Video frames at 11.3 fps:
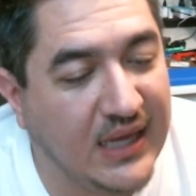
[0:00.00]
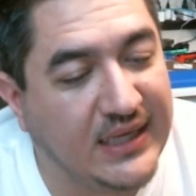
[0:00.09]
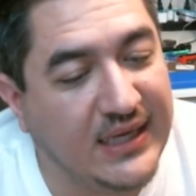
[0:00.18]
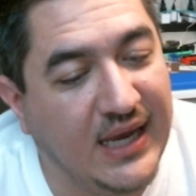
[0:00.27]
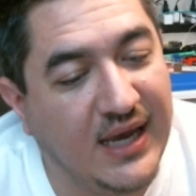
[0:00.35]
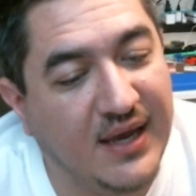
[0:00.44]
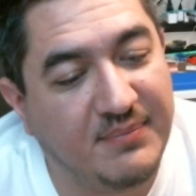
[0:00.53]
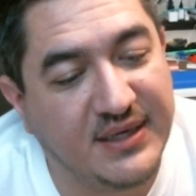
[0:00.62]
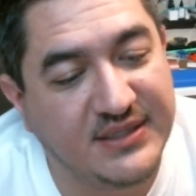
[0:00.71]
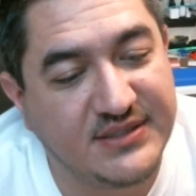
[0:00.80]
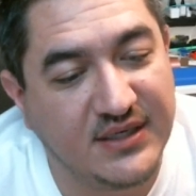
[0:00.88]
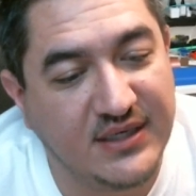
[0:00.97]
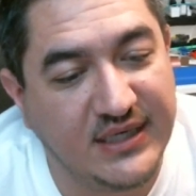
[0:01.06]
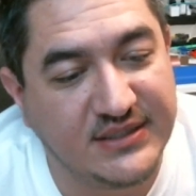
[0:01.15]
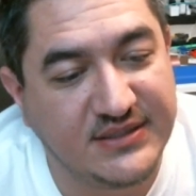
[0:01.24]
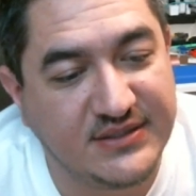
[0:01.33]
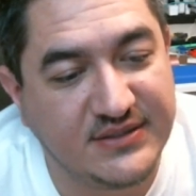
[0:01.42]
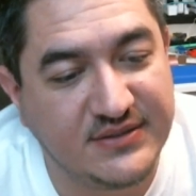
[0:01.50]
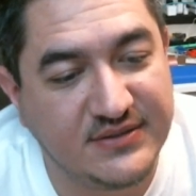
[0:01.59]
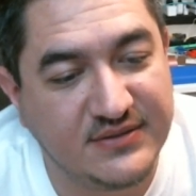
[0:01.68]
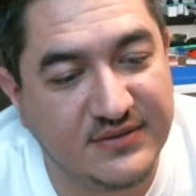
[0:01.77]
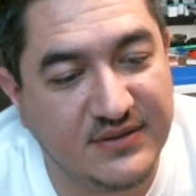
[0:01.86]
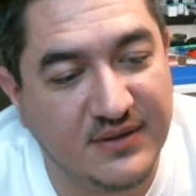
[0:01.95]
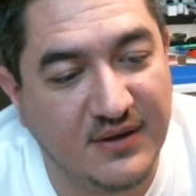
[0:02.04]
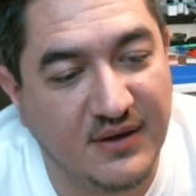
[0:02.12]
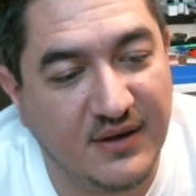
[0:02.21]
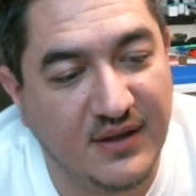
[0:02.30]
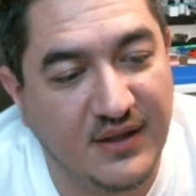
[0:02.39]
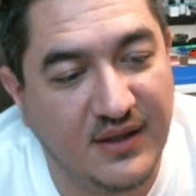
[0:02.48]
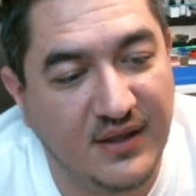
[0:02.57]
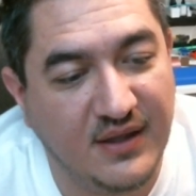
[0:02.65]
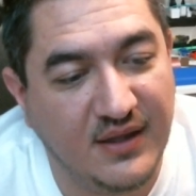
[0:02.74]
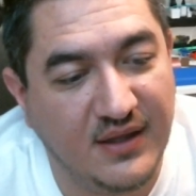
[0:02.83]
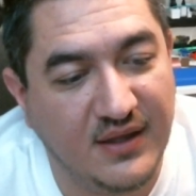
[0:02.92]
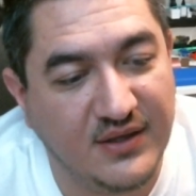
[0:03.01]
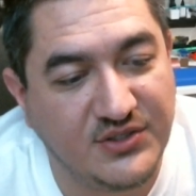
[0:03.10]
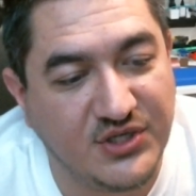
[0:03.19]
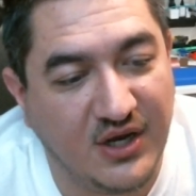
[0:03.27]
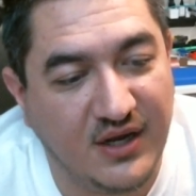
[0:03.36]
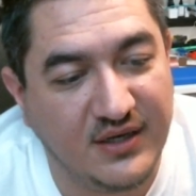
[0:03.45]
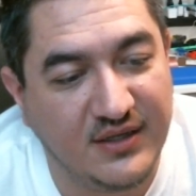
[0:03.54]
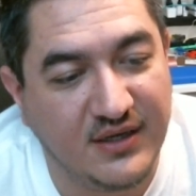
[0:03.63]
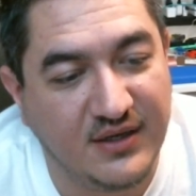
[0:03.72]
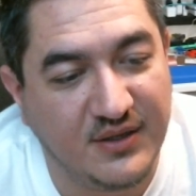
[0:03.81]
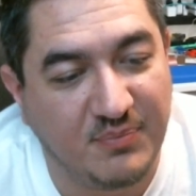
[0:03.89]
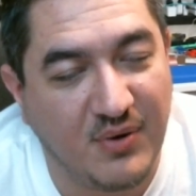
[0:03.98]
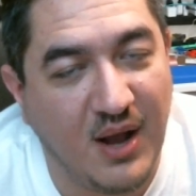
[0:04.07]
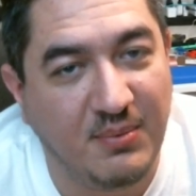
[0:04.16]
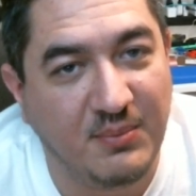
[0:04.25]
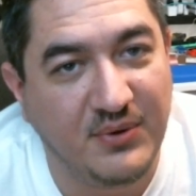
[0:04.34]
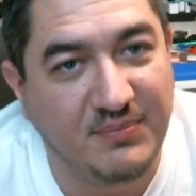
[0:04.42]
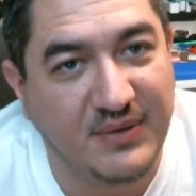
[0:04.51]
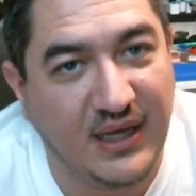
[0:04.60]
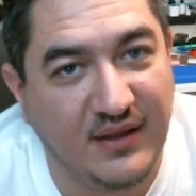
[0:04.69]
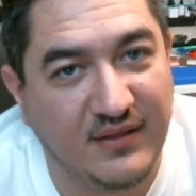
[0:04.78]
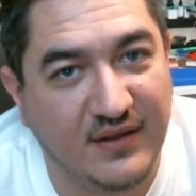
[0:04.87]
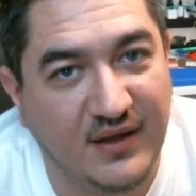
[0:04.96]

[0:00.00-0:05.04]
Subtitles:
Yeah, but it's Sean, the problem would be